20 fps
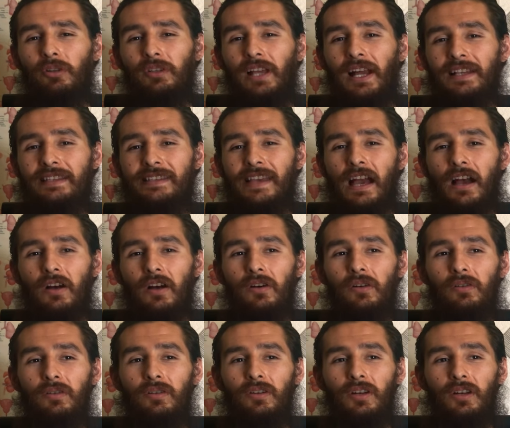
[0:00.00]
That's
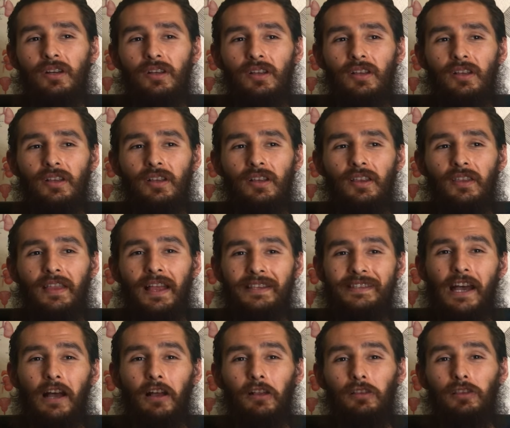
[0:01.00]
how
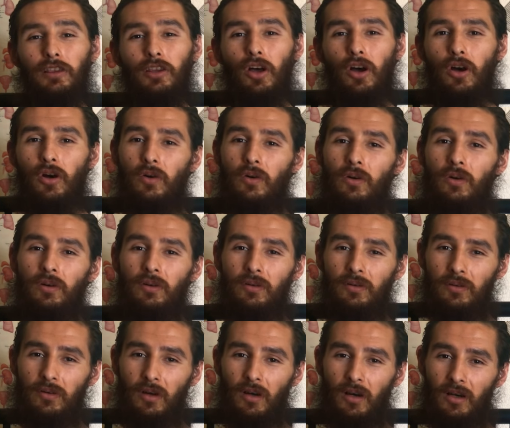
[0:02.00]
low
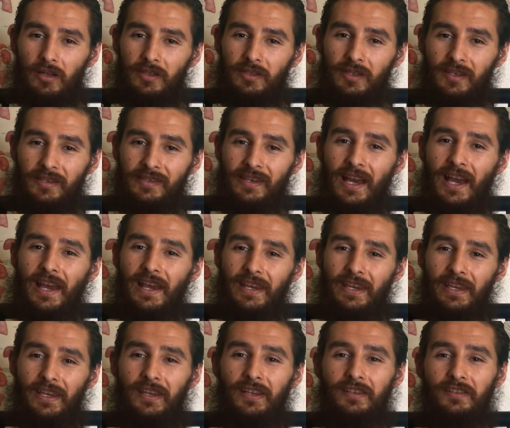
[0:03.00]
our
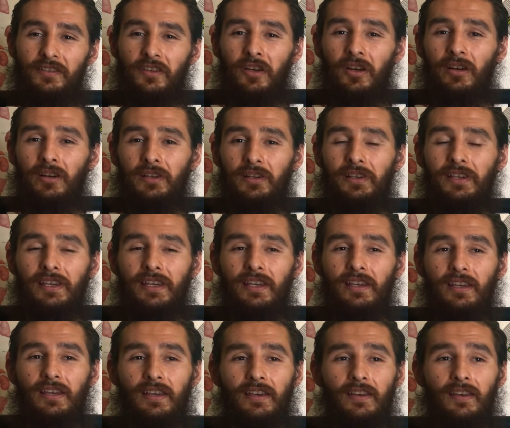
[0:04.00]
society is currently.
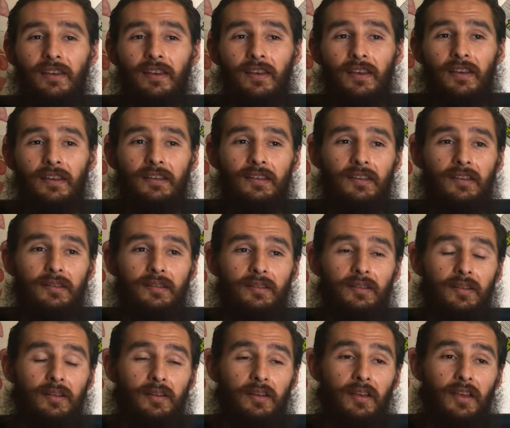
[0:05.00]

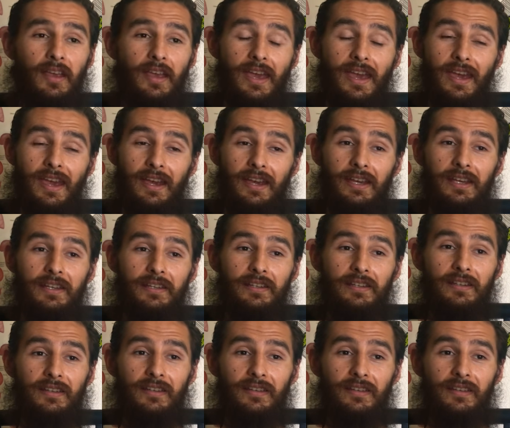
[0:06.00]
And